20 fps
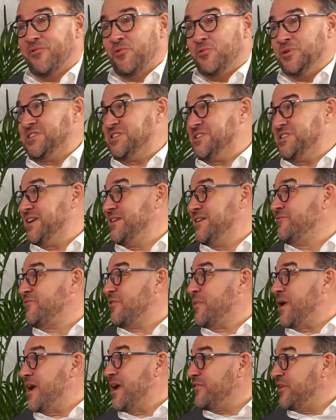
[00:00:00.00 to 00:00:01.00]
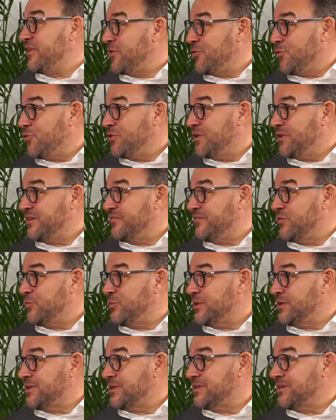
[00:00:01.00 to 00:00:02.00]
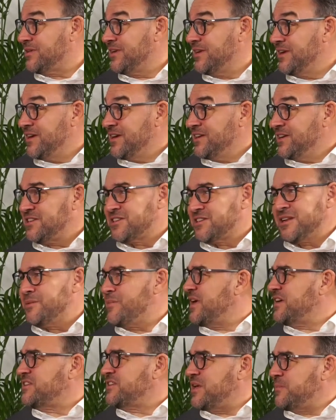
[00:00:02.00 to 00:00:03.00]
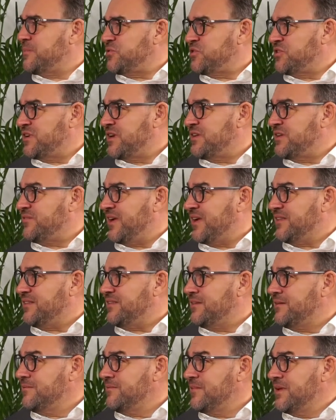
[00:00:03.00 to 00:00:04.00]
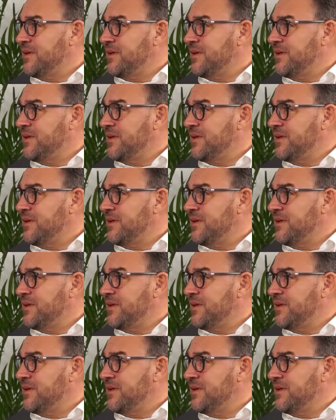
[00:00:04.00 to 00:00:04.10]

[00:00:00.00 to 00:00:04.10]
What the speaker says: cuisine from every corner of the world. So it's going to be an exceptional event.